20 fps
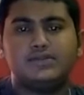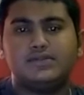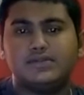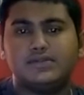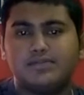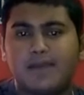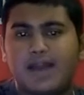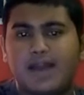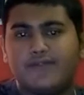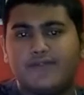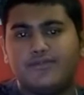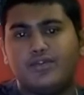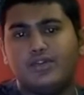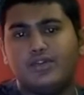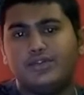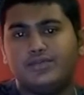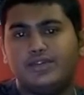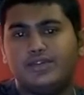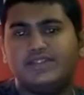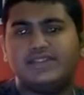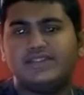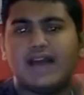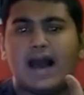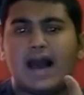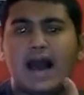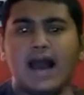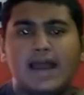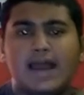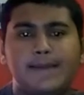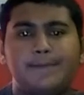smartphones which
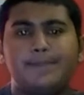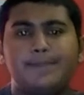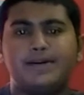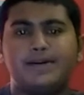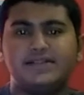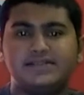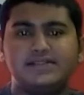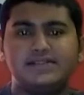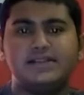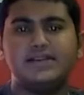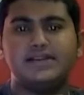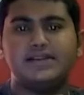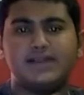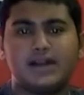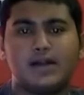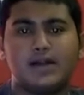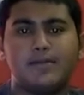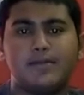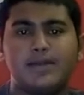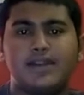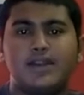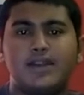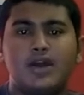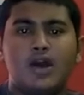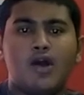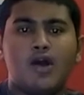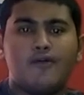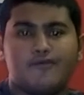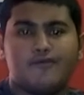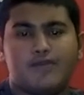I personally recommend
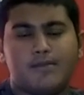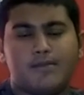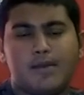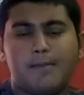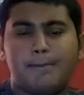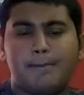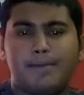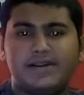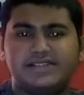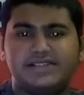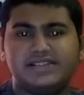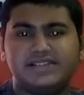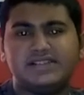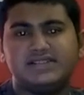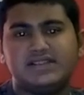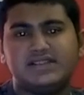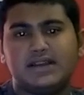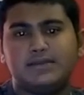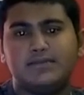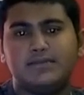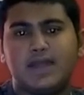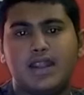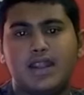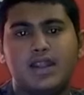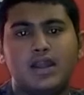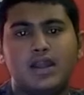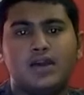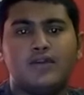from a budget segment